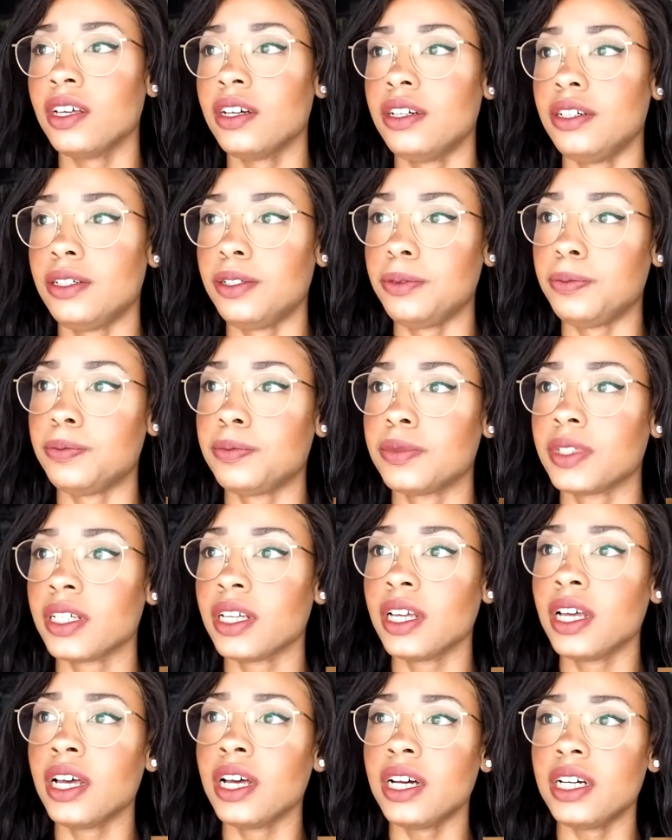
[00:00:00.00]
Um,
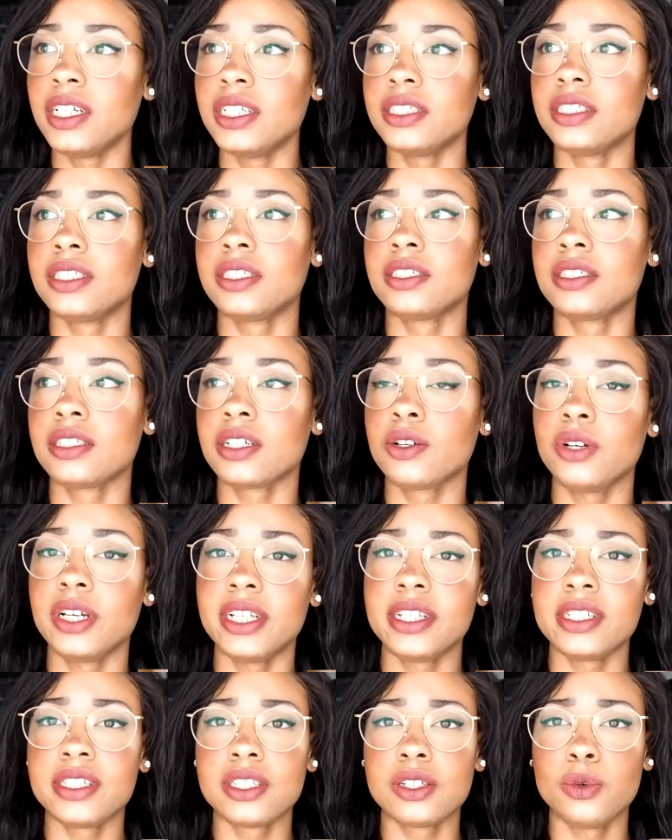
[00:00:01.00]
it is
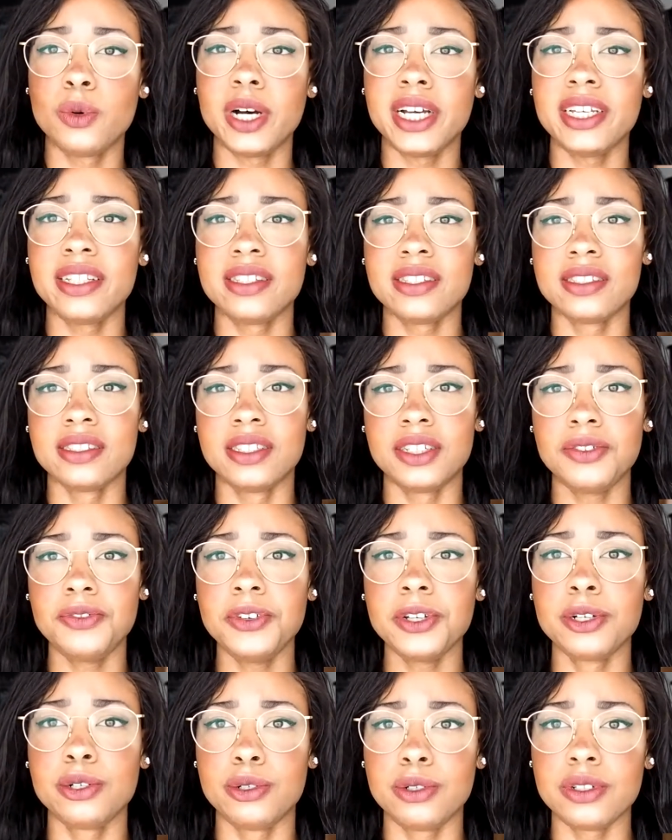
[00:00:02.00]
it is quite
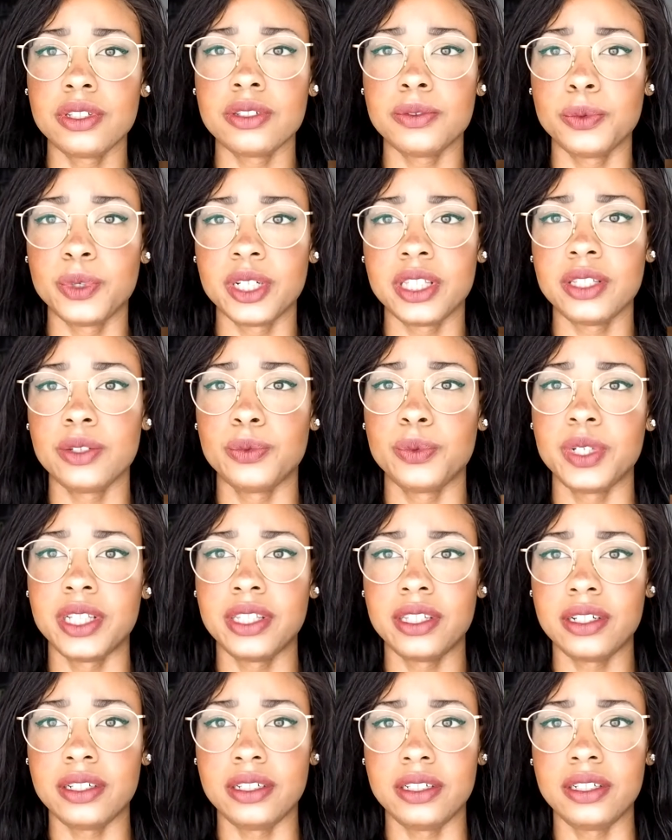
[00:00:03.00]
difficult with
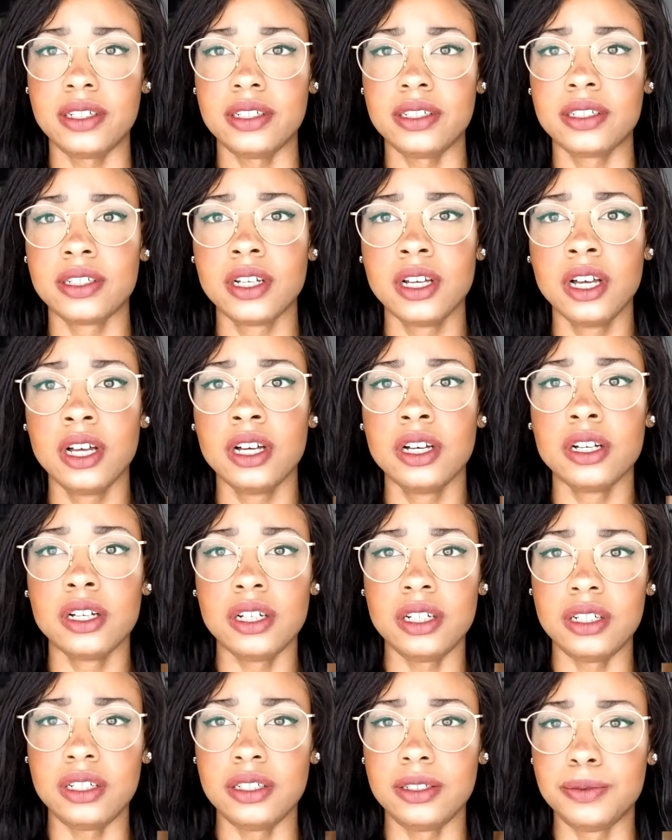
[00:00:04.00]
with uh,
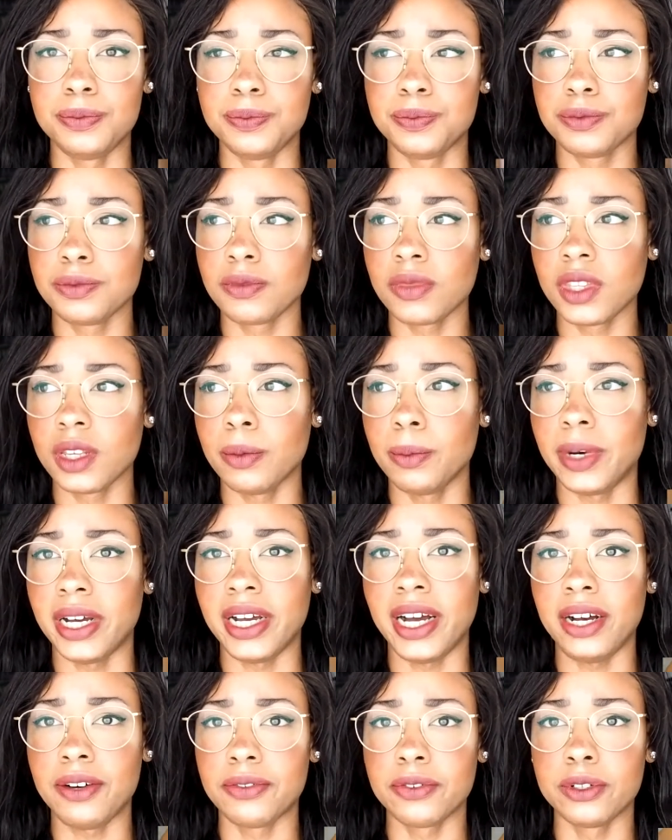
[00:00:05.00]
um, my
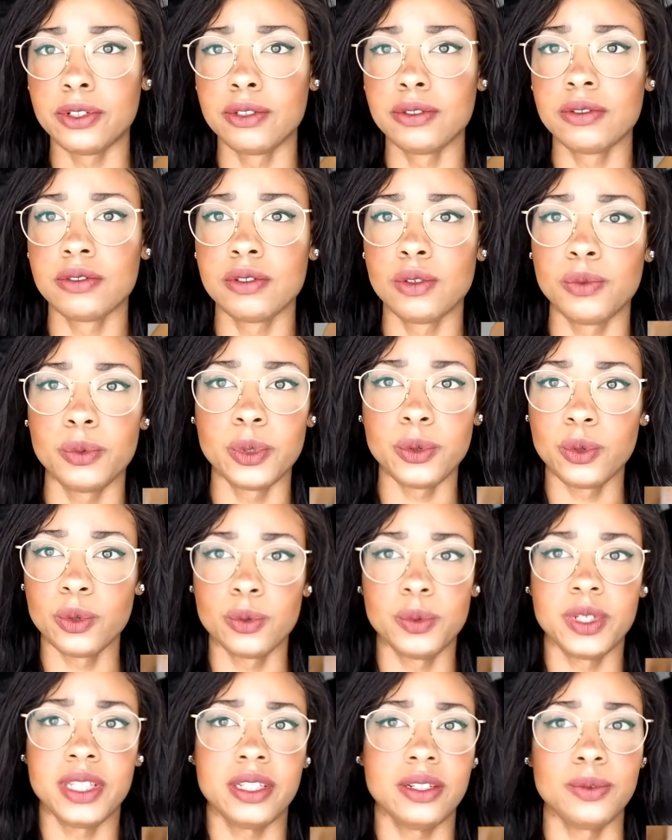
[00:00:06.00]
afro
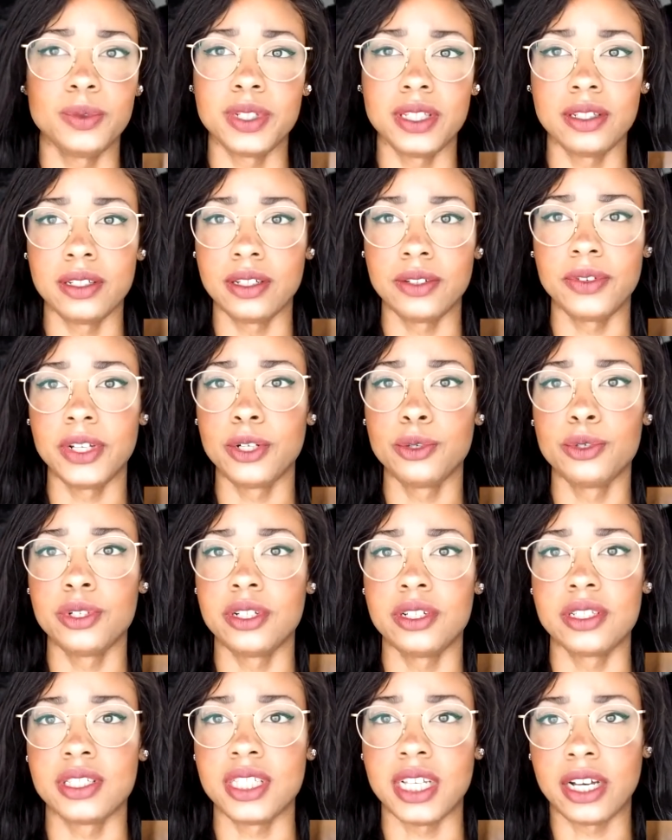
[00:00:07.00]
or with, with the
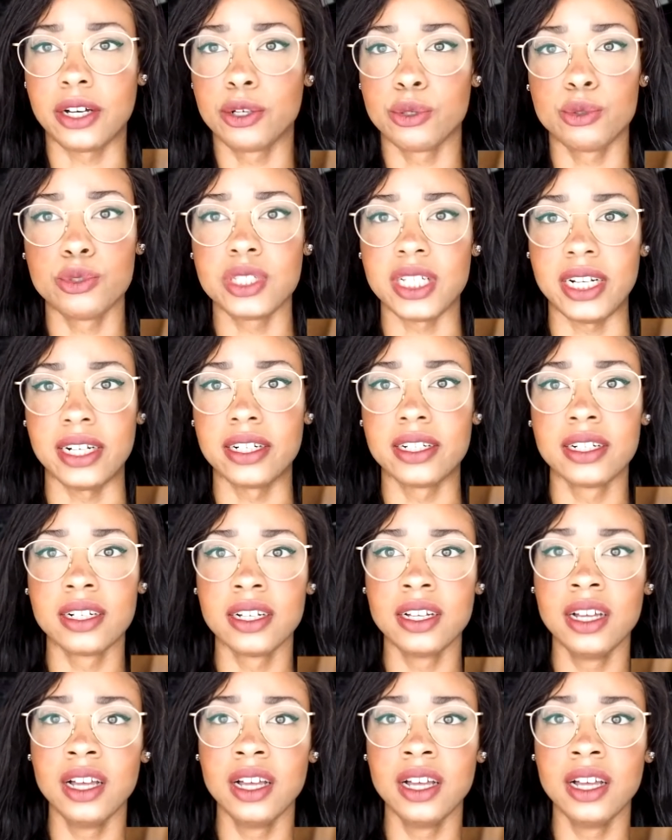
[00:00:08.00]
that zegt cruzar